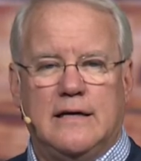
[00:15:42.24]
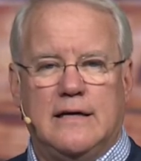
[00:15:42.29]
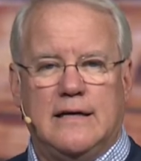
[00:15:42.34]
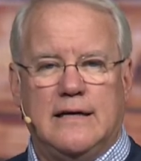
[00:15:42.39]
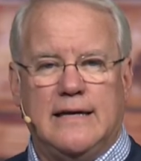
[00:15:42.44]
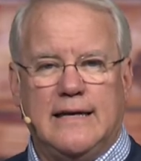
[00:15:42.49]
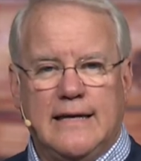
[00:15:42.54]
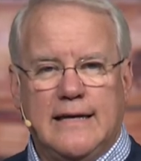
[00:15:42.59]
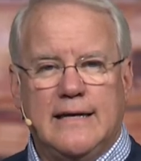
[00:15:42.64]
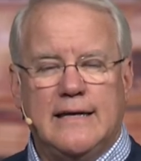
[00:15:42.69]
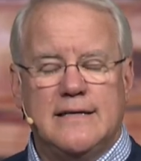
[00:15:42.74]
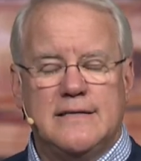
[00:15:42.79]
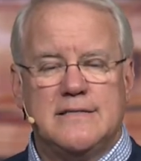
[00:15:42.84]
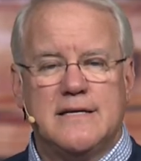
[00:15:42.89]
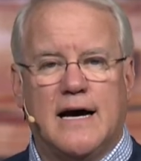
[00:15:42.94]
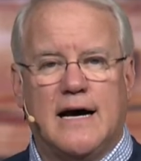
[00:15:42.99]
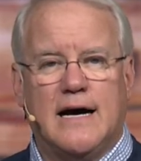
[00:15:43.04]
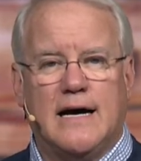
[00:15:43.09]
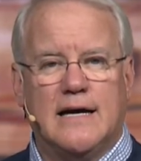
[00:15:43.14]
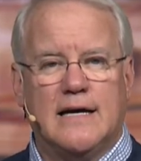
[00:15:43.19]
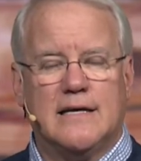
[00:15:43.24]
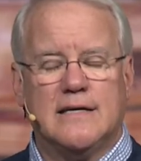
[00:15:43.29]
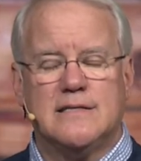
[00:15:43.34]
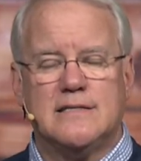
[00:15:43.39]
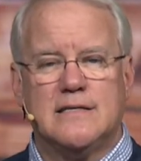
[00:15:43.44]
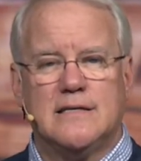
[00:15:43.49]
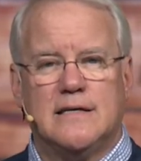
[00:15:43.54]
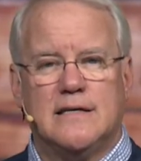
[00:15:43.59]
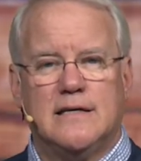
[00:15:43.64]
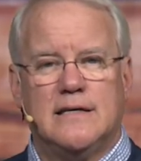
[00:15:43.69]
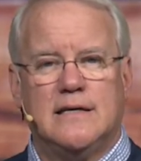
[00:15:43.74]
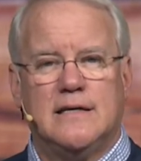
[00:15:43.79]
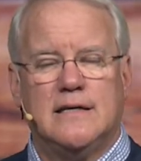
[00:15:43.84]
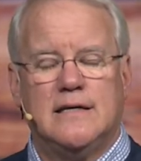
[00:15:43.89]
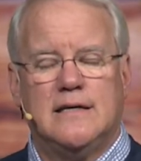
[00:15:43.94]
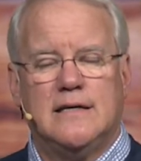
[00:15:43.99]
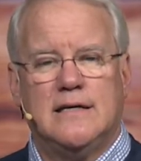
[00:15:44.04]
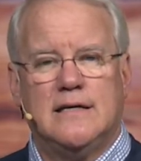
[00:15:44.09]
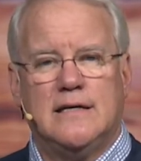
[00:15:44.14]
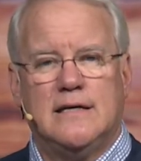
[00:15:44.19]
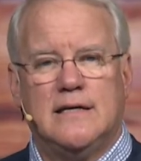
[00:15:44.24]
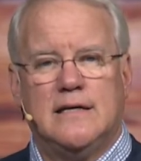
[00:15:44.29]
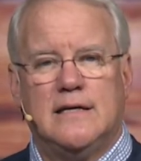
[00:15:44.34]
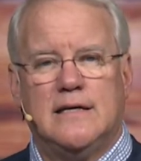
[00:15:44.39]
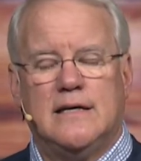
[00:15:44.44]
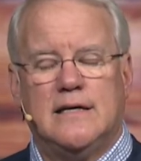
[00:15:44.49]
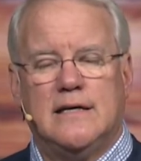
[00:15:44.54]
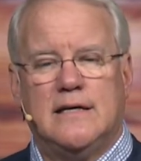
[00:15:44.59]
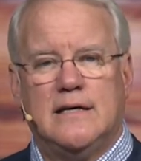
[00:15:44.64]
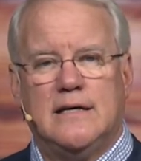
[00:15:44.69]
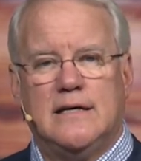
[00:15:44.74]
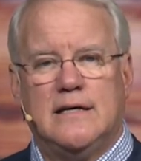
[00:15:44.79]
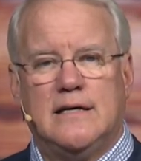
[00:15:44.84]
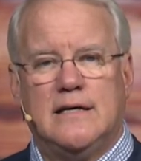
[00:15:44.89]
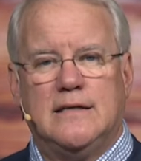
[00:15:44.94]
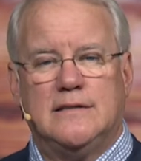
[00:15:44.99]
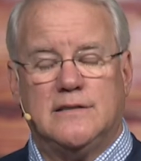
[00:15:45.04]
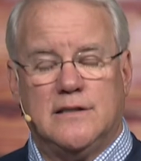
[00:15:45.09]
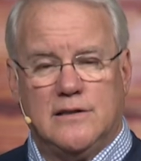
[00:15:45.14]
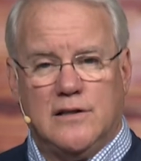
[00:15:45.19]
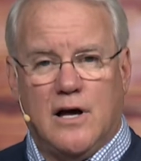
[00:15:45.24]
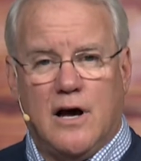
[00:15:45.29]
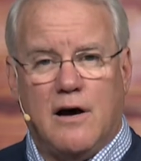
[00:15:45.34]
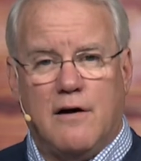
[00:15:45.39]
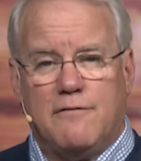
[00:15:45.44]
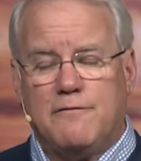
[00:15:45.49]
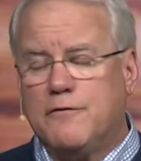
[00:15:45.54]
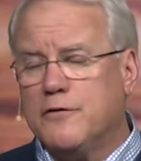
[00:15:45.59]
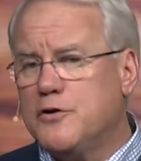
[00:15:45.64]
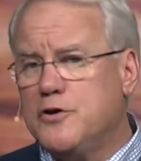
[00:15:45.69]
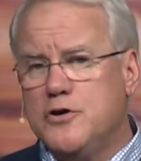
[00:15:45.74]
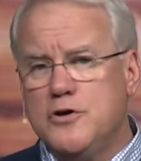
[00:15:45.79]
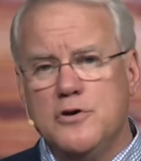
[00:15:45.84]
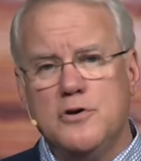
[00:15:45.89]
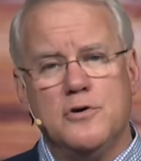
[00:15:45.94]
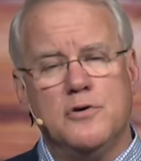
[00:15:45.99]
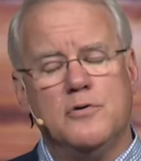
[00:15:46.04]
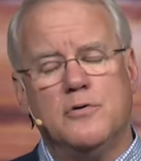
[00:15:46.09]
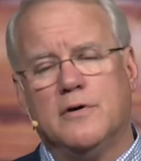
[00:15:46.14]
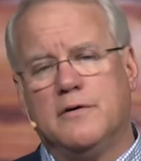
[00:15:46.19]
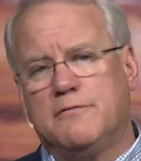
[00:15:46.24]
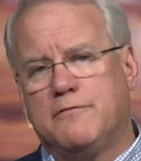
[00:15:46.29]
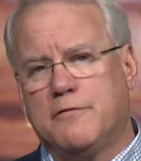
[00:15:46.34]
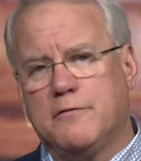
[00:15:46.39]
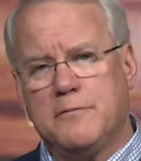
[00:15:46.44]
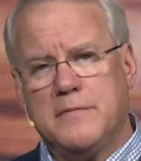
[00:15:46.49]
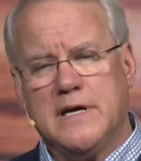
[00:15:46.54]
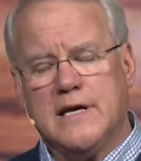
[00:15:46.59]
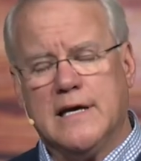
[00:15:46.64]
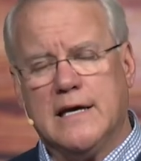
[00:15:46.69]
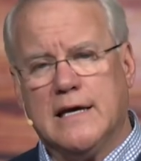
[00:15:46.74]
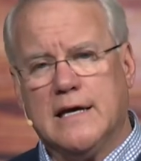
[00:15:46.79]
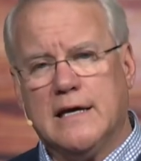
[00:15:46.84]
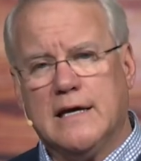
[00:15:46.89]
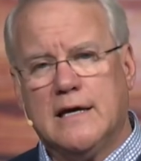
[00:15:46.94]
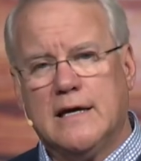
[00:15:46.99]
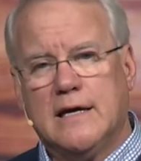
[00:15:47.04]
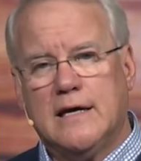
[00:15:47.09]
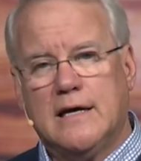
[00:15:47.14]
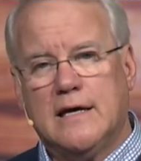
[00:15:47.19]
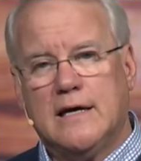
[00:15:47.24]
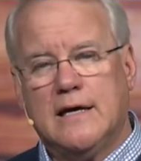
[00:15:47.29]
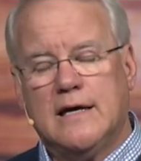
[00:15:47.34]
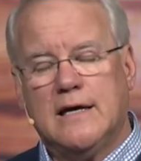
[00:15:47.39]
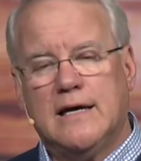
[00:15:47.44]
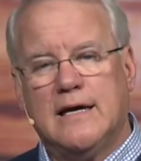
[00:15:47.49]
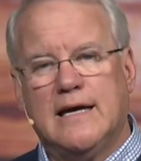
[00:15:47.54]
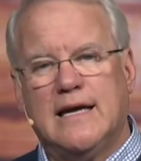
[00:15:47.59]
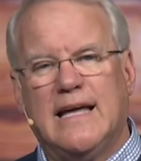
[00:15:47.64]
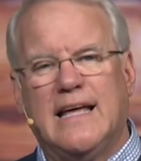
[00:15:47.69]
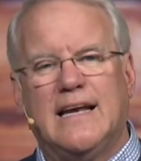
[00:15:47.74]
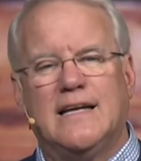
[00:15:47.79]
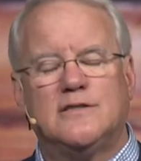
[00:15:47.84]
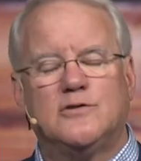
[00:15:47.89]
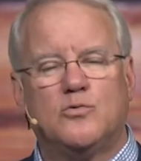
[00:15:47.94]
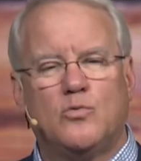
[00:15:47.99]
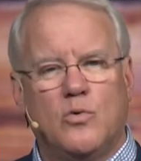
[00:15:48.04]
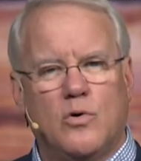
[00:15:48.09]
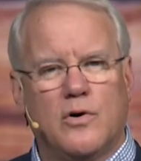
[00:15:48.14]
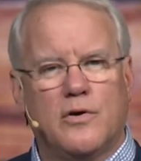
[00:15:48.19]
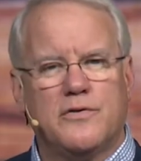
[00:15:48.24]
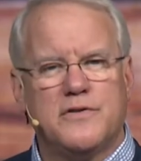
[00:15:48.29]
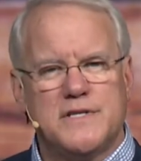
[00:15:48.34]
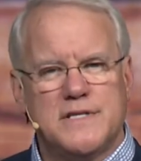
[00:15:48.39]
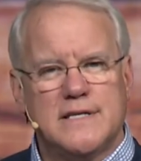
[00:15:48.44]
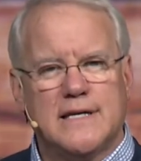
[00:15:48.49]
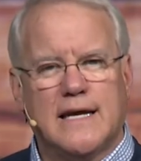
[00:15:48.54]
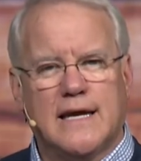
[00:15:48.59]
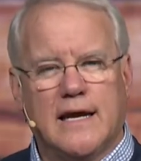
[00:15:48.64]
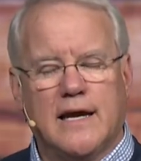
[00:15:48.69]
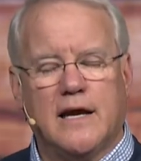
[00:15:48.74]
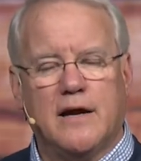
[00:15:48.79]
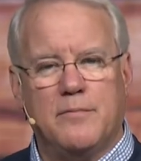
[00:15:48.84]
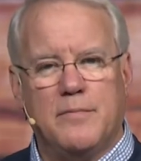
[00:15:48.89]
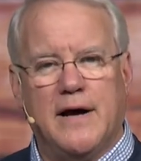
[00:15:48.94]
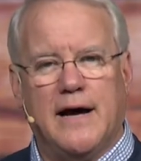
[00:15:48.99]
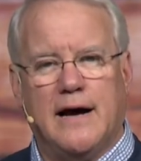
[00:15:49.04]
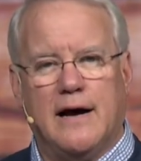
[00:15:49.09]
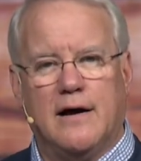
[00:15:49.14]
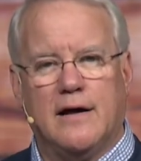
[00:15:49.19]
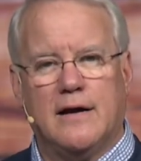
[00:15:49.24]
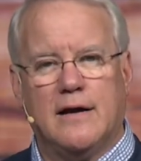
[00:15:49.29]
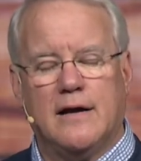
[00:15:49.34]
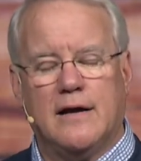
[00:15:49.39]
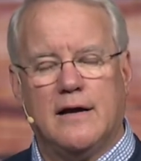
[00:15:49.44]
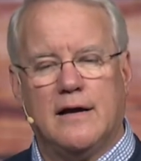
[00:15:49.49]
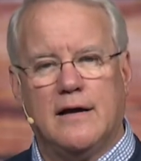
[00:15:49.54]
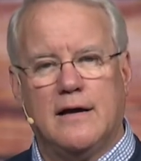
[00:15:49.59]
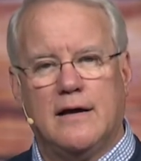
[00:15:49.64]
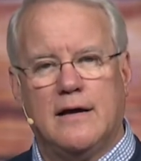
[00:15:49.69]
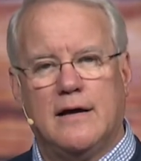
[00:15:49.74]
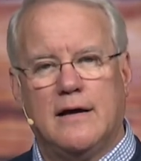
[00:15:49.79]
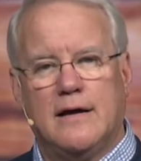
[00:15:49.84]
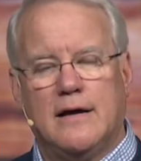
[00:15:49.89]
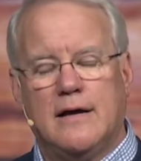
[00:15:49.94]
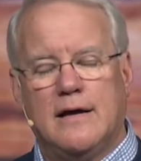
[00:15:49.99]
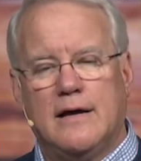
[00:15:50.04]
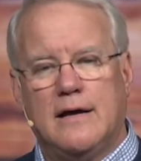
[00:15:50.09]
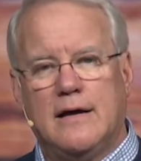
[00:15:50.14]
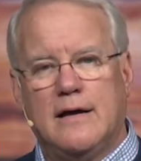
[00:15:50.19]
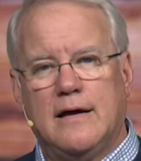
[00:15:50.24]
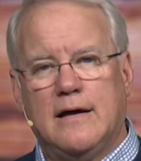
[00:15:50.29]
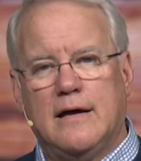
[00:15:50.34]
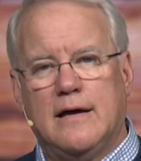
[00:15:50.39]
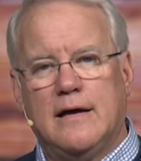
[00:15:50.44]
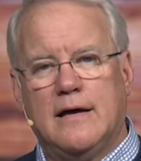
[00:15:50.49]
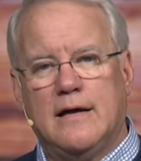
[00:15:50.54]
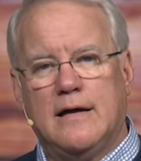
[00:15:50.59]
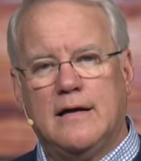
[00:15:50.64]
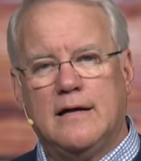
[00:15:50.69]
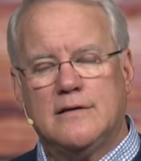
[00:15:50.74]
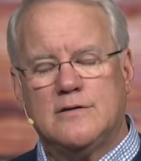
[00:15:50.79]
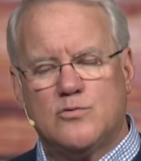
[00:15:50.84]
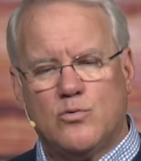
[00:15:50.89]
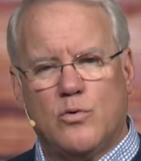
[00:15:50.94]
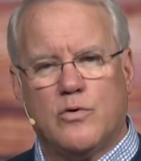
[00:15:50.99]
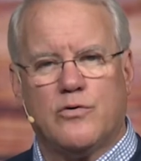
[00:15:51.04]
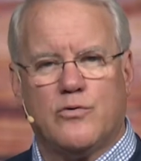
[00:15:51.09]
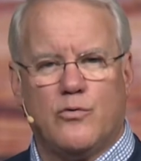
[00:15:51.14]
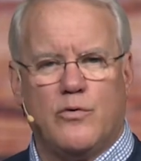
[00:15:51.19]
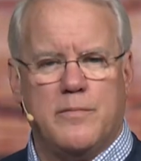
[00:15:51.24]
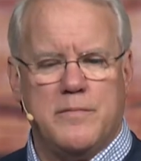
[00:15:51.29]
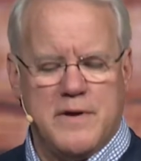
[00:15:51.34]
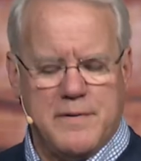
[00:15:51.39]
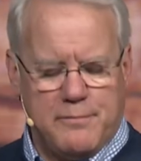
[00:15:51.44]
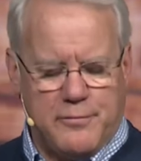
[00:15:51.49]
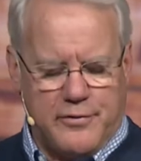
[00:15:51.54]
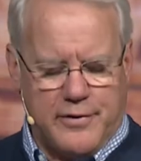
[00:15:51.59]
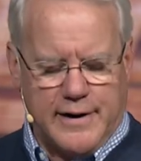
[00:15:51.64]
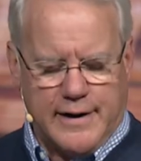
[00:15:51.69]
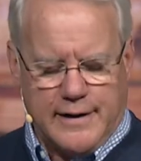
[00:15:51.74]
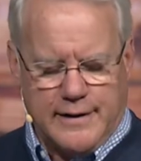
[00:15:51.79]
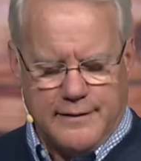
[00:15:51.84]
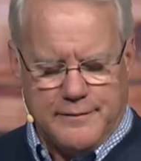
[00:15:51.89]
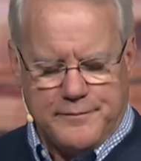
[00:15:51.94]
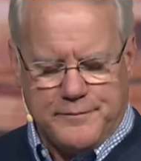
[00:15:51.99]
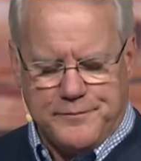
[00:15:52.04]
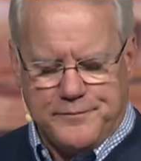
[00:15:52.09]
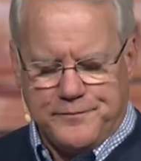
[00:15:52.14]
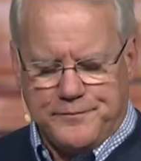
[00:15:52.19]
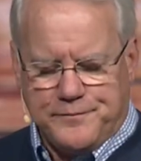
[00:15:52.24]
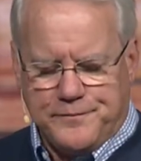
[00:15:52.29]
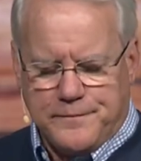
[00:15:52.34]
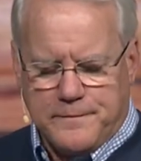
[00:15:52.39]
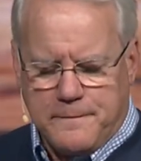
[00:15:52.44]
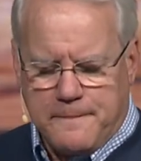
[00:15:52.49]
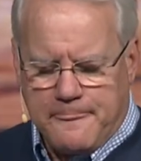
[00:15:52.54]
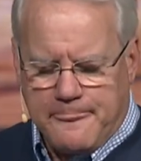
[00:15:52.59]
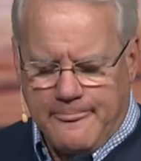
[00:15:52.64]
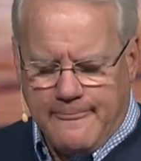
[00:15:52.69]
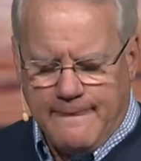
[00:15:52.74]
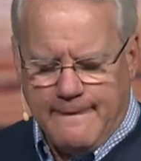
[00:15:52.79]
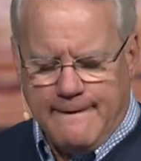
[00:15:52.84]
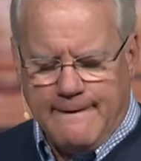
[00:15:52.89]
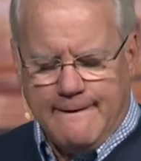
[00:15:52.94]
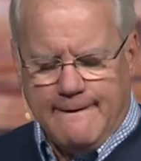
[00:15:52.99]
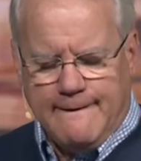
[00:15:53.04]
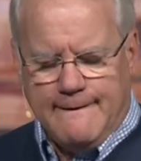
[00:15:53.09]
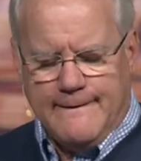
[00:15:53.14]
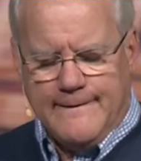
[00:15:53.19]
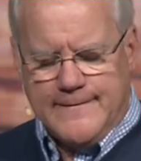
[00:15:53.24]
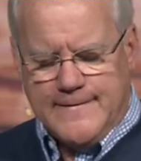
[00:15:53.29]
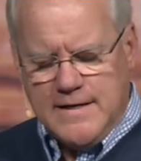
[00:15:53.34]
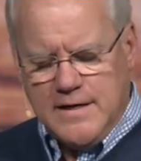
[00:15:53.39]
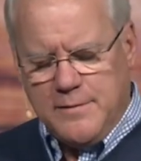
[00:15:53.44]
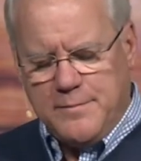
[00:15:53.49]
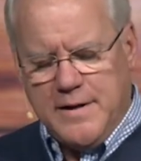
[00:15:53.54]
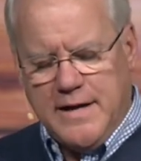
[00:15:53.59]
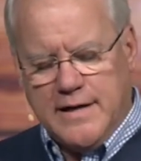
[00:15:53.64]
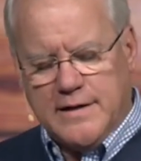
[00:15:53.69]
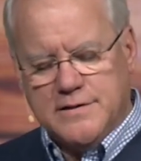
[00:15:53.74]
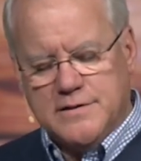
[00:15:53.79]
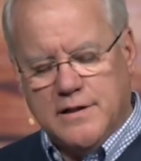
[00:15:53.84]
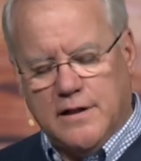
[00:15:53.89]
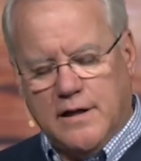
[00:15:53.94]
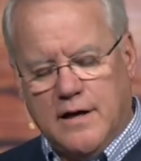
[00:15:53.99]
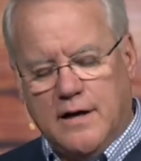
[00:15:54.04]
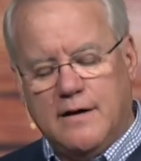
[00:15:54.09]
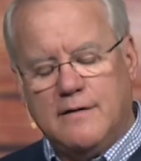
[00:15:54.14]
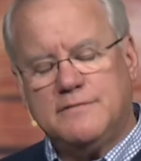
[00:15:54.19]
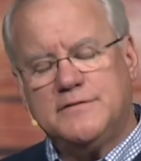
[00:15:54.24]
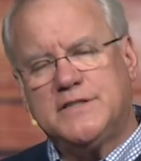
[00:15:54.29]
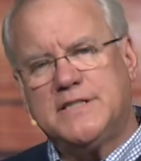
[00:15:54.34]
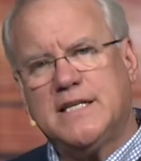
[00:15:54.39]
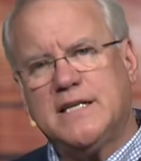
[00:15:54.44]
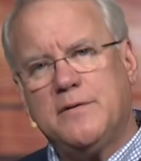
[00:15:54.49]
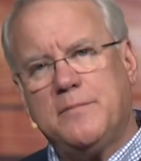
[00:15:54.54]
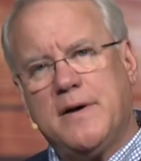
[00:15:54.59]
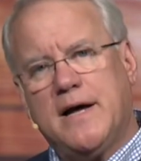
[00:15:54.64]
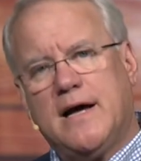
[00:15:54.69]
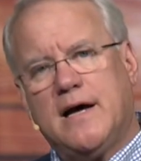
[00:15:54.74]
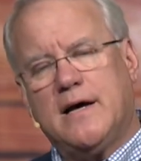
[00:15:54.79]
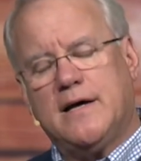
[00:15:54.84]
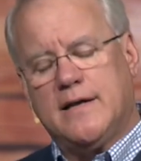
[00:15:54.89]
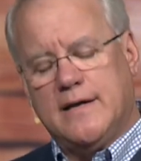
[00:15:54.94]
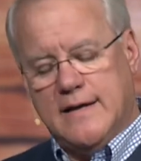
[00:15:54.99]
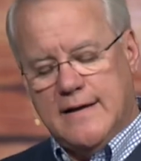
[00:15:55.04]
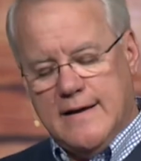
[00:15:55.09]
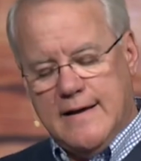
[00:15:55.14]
And in his eyes is a love for you and for me. And it's worth singing about. It's worth remembering. Sing about his love. Sing a